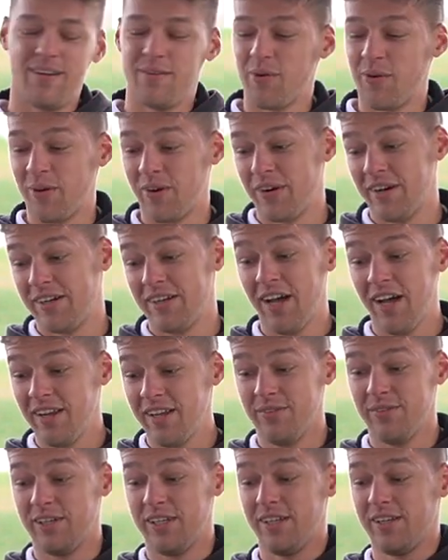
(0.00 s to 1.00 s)
or not
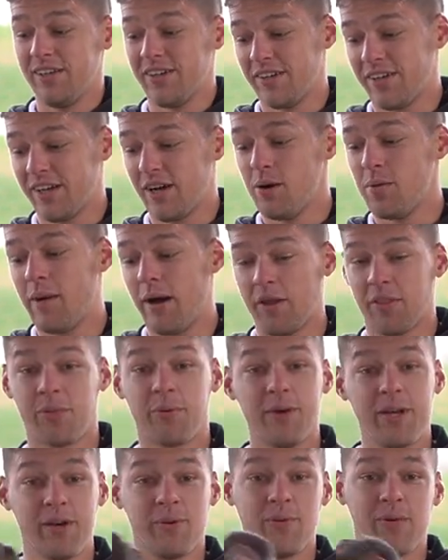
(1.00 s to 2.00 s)
even a year ago, about a
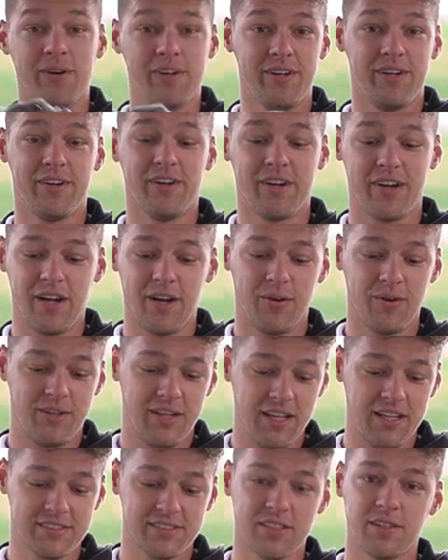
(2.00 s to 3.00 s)
three-quarter year ago,
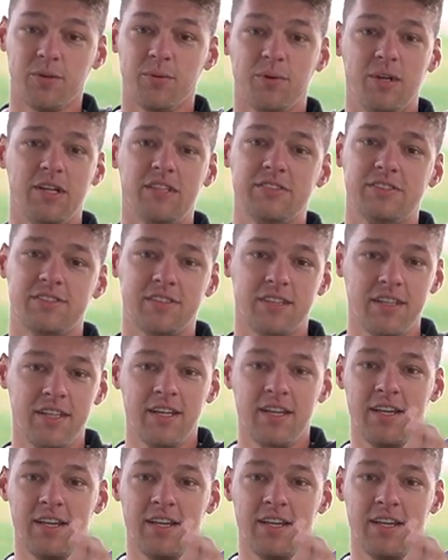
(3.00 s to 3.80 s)
Tesla was